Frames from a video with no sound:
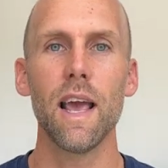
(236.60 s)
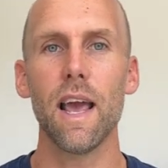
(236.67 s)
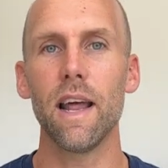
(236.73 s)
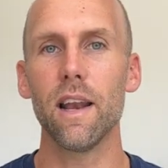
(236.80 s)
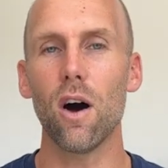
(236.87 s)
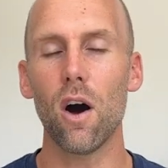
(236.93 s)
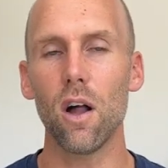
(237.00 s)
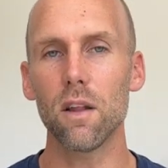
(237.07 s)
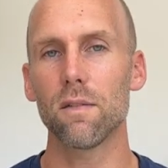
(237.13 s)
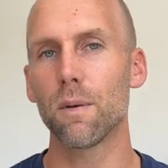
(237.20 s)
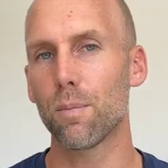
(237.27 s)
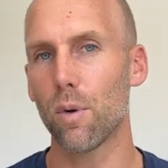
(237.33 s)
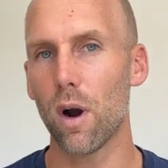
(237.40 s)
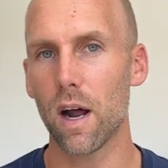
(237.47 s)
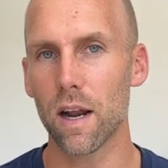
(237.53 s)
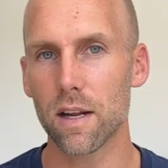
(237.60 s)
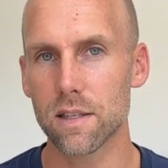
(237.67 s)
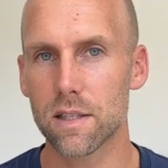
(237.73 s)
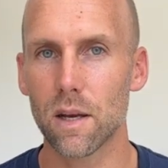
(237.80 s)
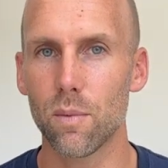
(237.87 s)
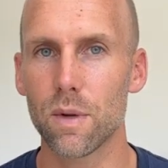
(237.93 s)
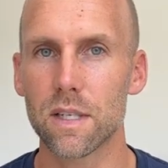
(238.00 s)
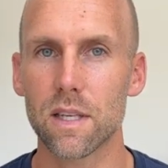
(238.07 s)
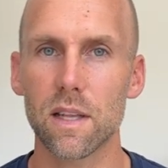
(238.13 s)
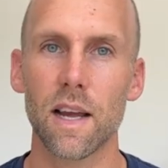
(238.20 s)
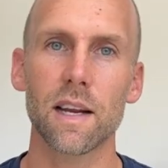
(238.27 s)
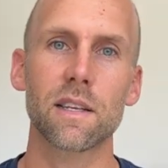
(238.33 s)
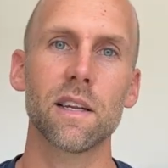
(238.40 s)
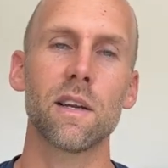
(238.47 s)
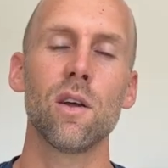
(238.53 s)
And all of the products that we
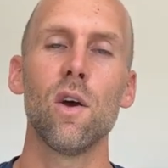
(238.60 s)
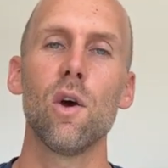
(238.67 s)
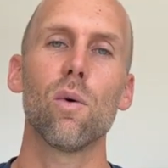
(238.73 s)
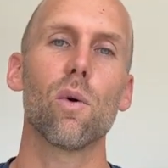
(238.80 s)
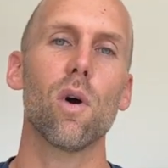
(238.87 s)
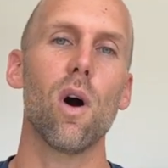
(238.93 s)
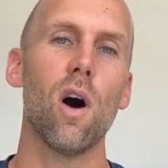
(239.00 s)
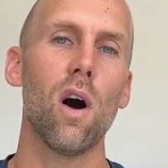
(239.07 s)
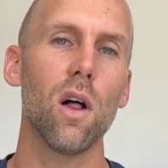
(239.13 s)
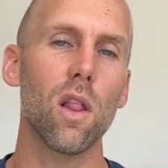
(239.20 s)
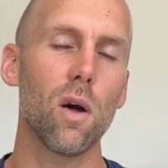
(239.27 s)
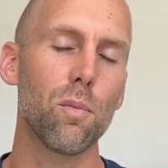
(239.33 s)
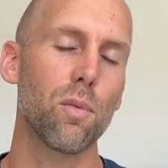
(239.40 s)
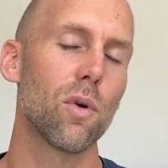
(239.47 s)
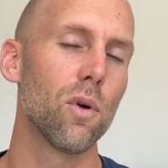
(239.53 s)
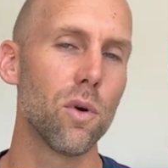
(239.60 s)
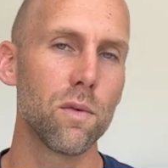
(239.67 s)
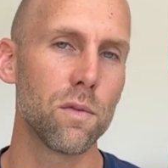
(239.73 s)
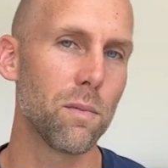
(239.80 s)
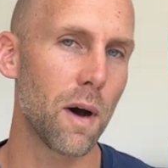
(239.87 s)
selected were all approved